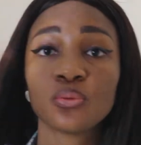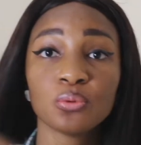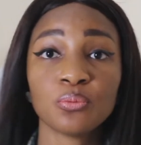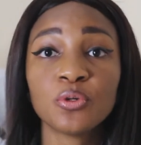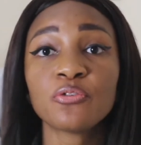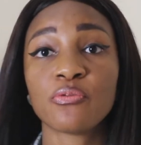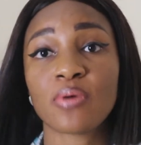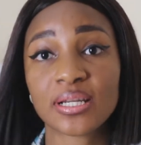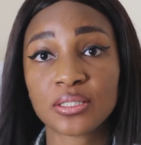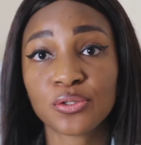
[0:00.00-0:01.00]
we'll move
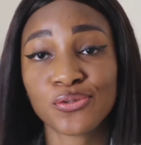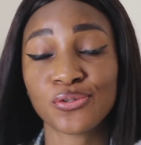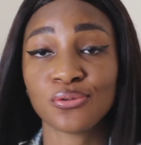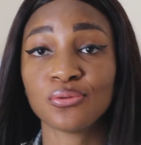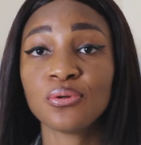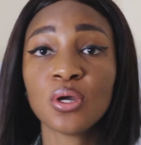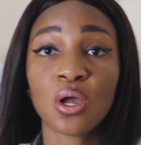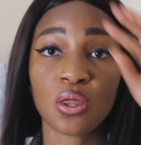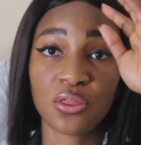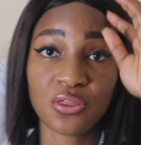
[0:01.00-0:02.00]
right to
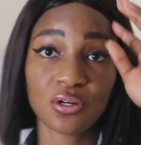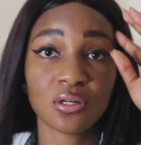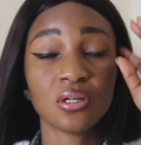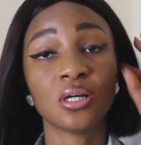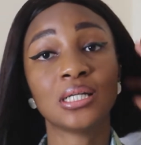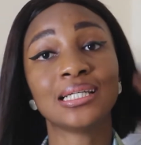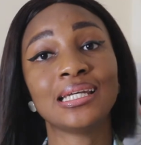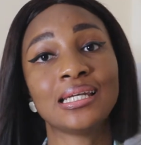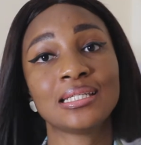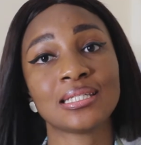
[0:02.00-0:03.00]
the
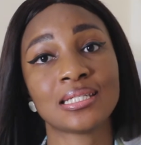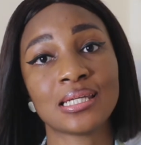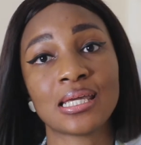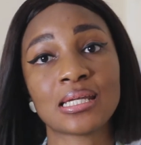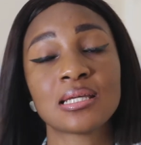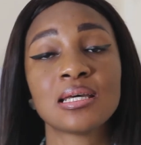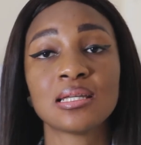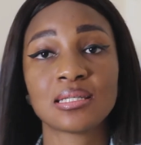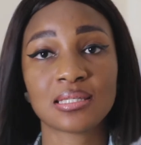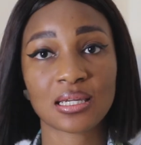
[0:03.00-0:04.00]
listening
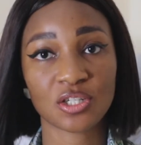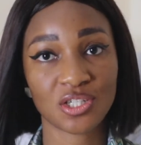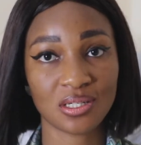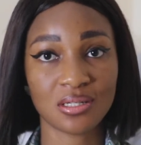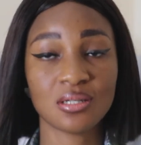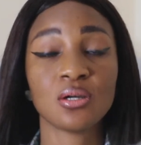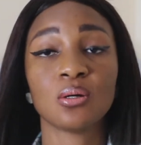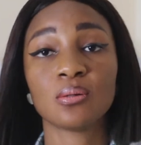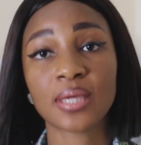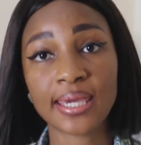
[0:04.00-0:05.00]
section.
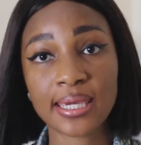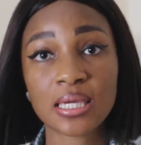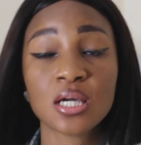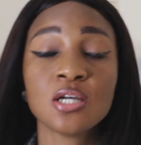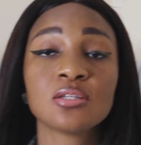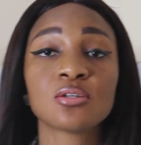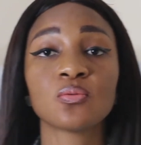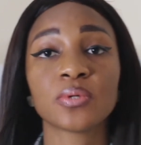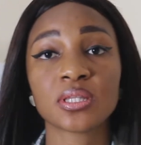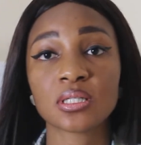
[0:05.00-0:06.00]
Okay, so
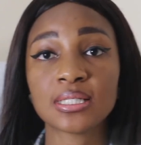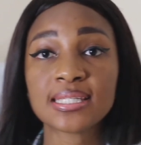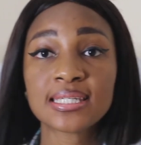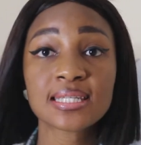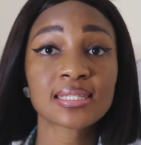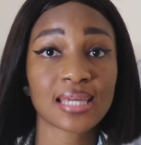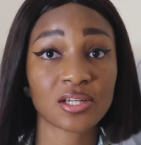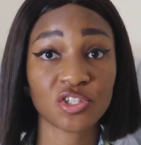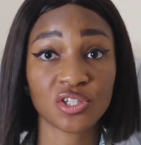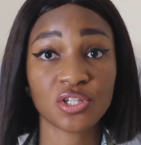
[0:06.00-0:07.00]
with the listening
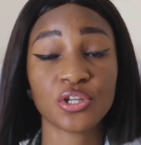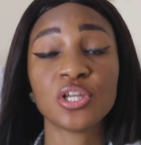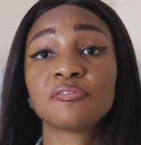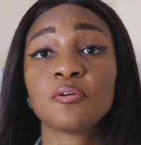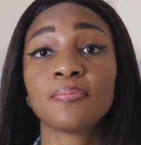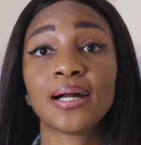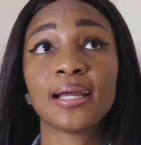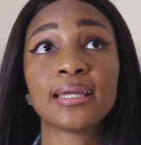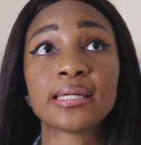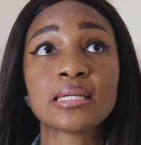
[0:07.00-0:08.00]
section for
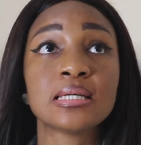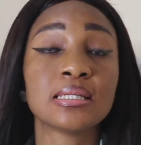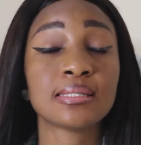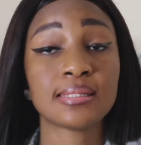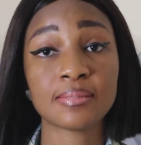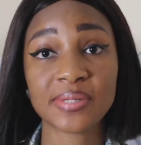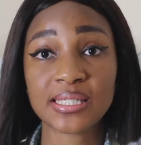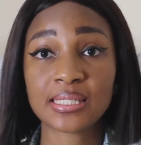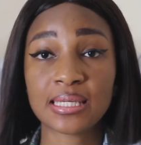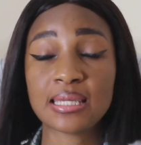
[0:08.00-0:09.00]
my
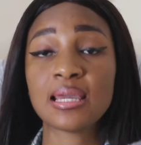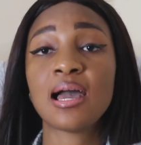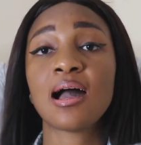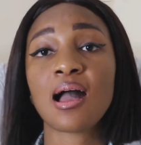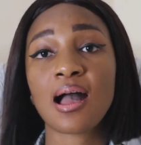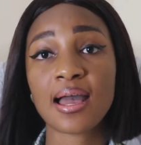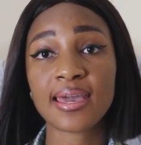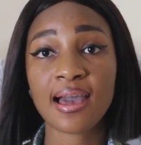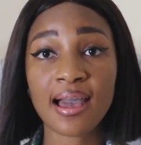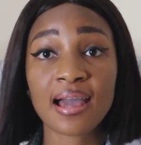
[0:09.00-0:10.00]
CBT, I
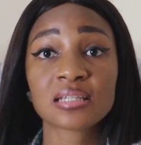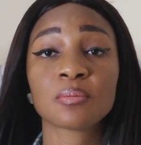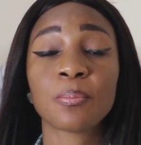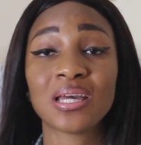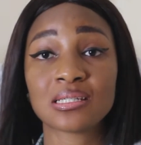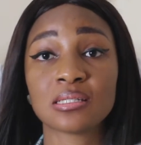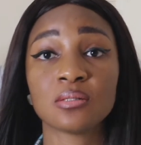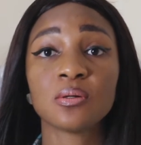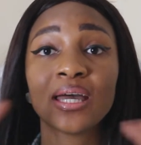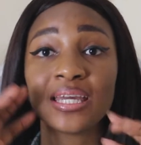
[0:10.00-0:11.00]
had
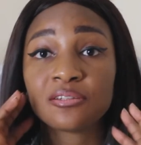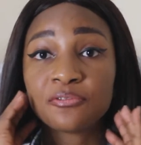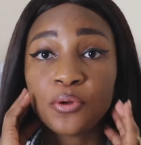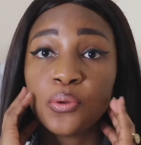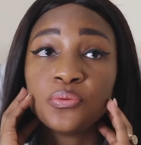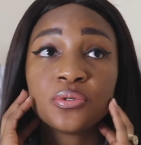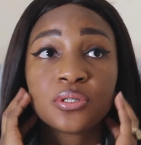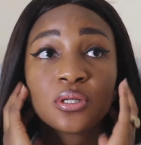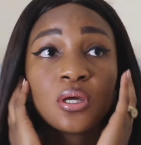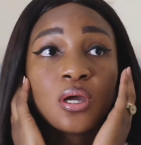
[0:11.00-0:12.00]
personal headphones